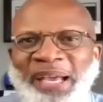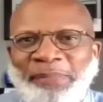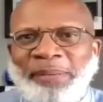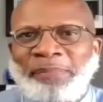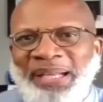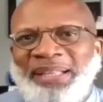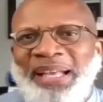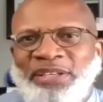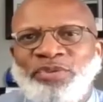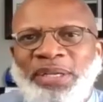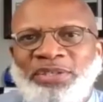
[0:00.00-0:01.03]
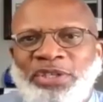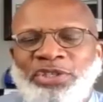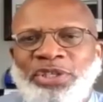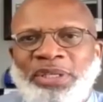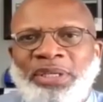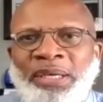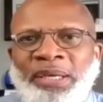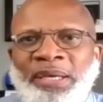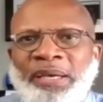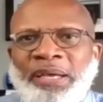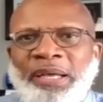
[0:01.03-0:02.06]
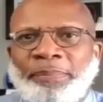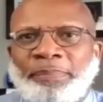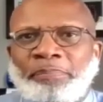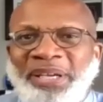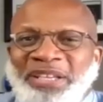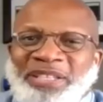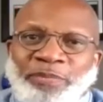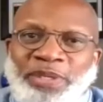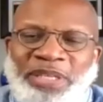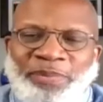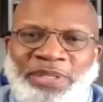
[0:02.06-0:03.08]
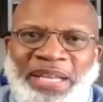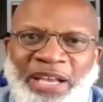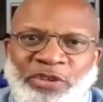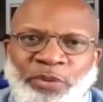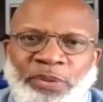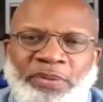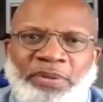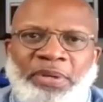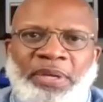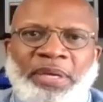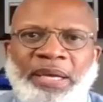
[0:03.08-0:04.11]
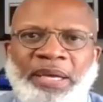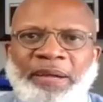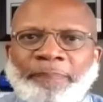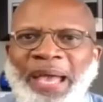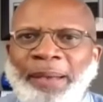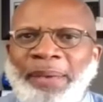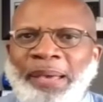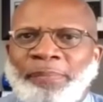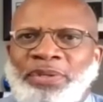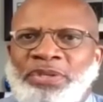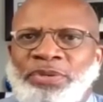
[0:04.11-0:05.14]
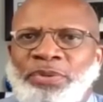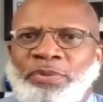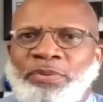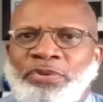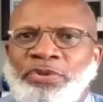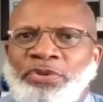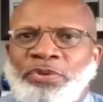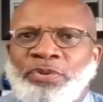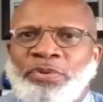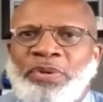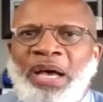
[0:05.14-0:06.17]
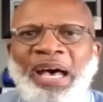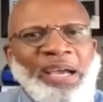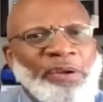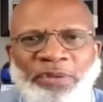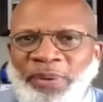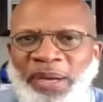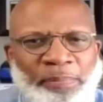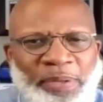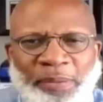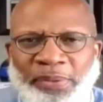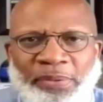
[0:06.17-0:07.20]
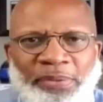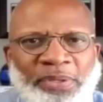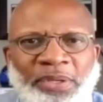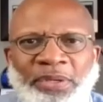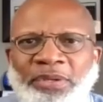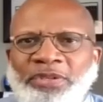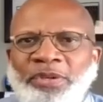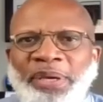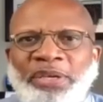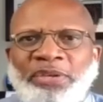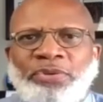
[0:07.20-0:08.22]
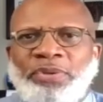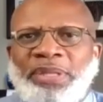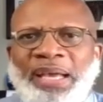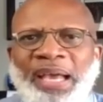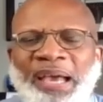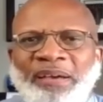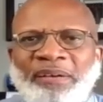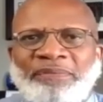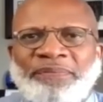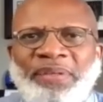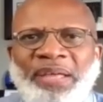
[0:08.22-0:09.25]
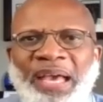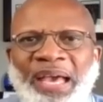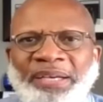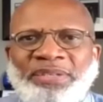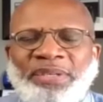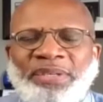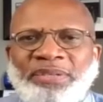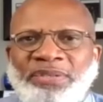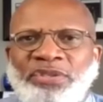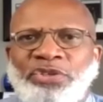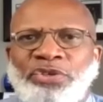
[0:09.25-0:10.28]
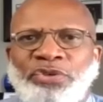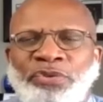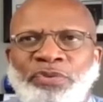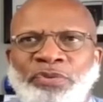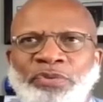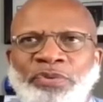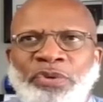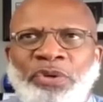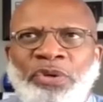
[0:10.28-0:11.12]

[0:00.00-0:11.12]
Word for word: made me make that transition um, because it was it was natural. Um, I'm able to to hire the right people to make sure they have access to